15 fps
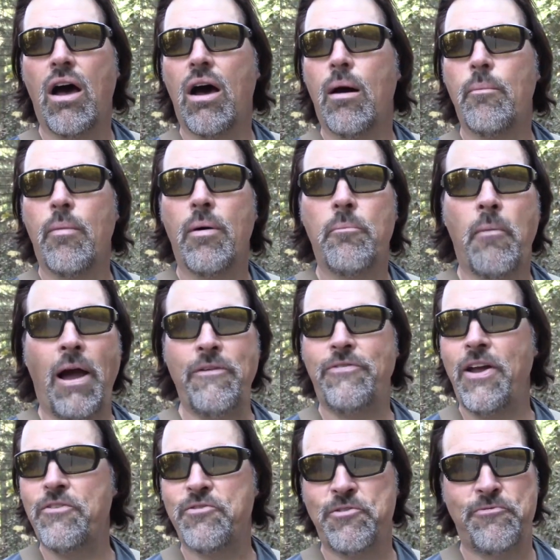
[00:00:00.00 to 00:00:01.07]
Um, my
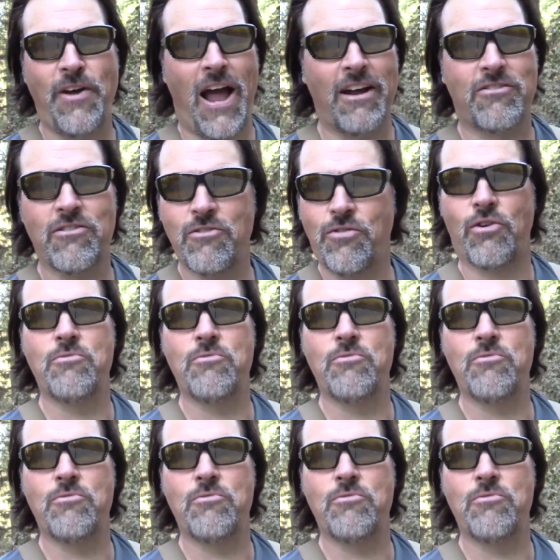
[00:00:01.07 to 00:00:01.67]
favorite factor, you've